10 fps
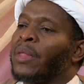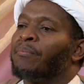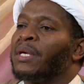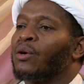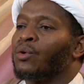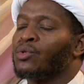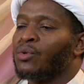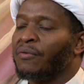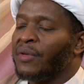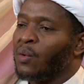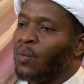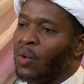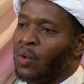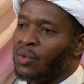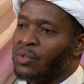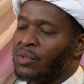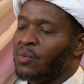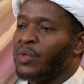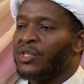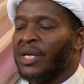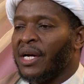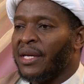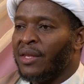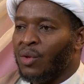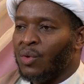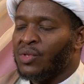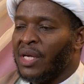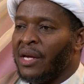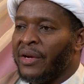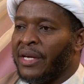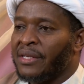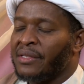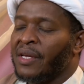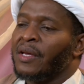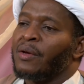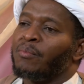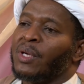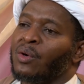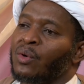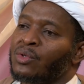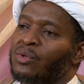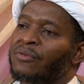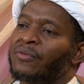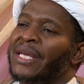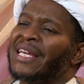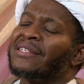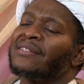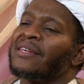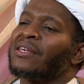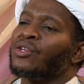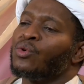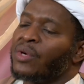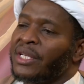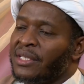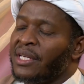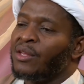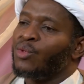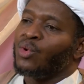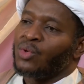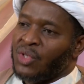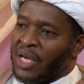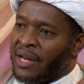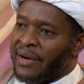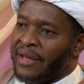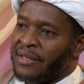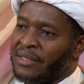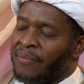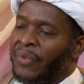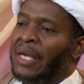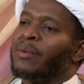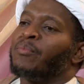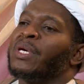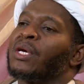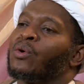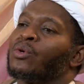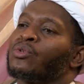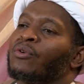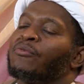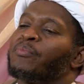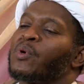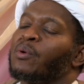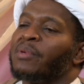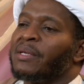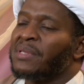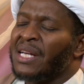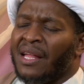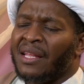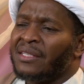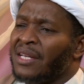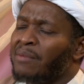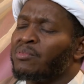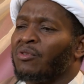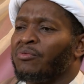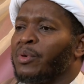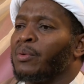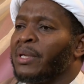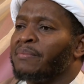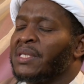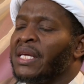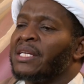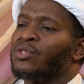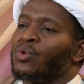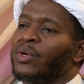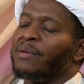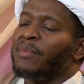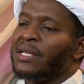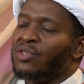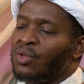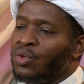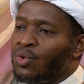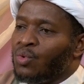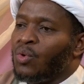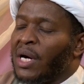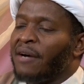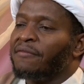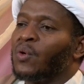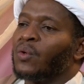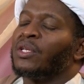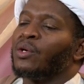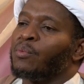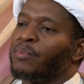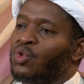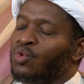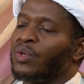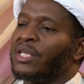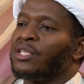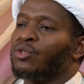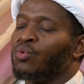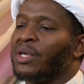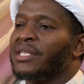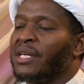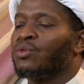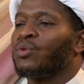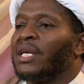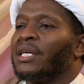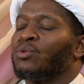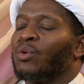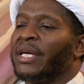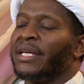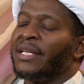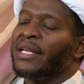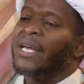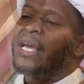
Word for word: because of the wars which are in those areas, because of insecurity in those areas, because of problems, other types of problems. So imagine you have got the opportunity to attend Salatul Eid